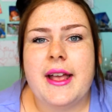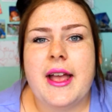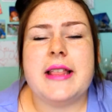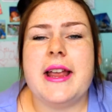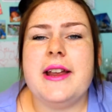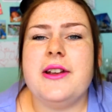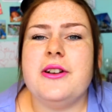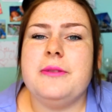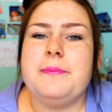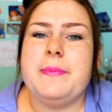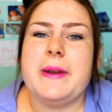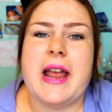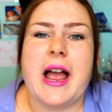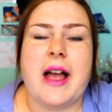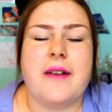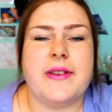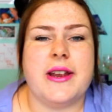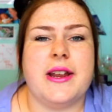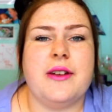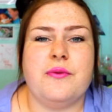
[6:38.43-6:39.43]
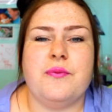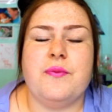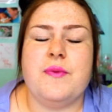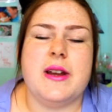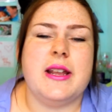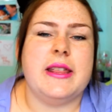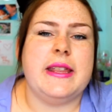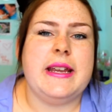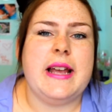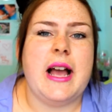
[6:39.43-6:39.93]
They could be having a
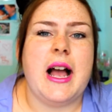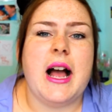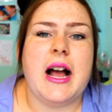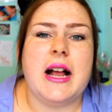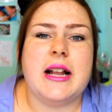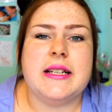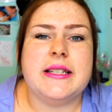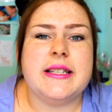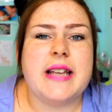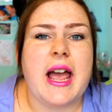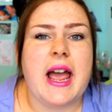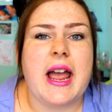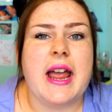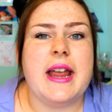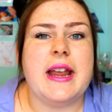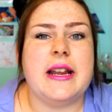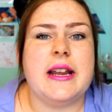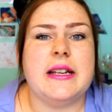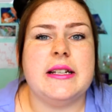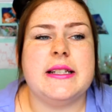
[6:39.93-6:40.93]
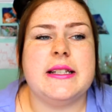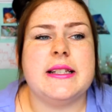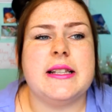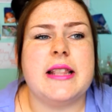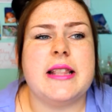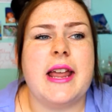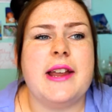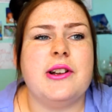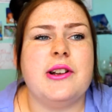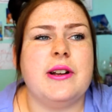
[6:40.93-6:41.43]
really hard day.
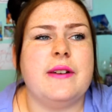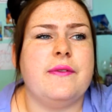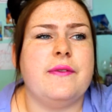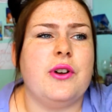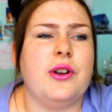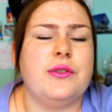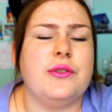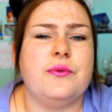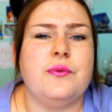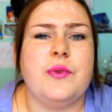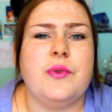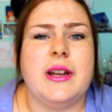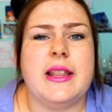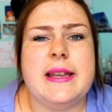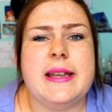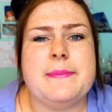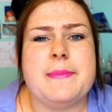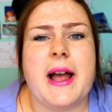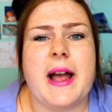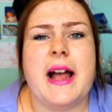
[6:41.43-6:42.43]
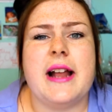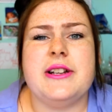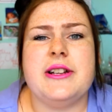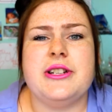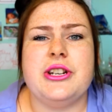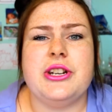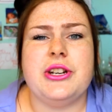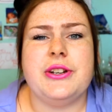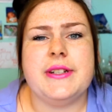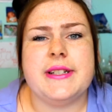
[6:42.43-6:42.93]
They could have gotten really bad
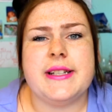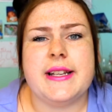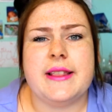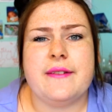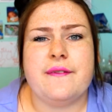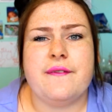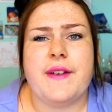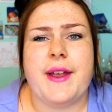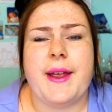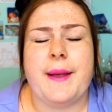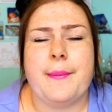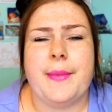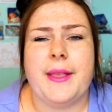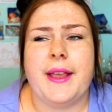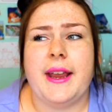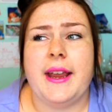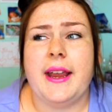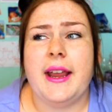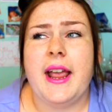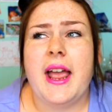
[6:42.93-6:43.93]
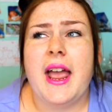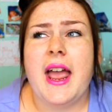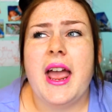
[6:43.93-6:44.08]
news in the family.